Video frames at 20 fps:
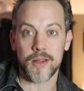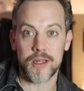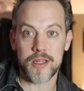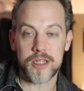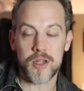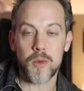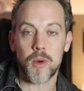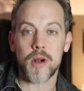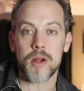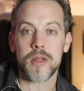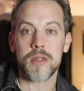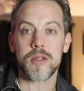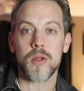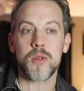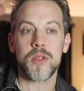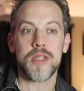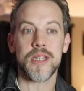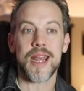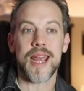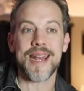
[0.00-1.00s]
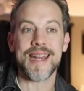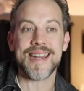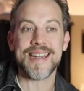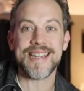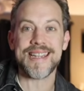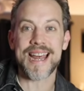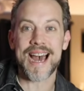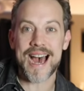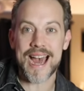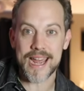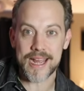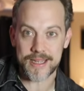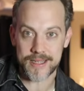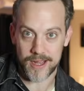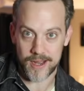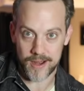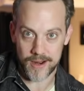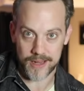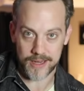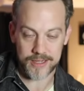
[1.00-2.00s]
Let's do our associated
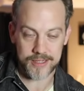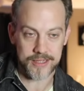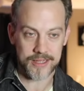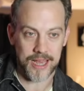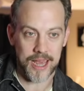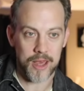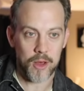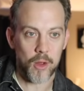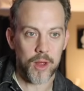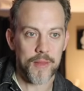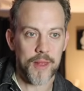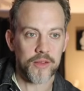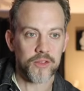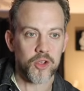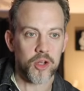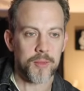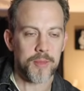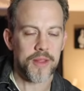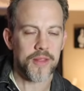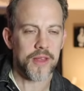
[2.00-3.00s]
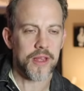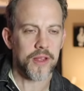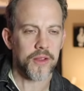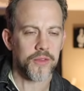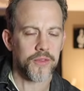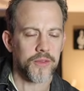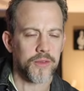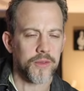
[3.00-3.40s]
diatonic scale, and that's going to be this.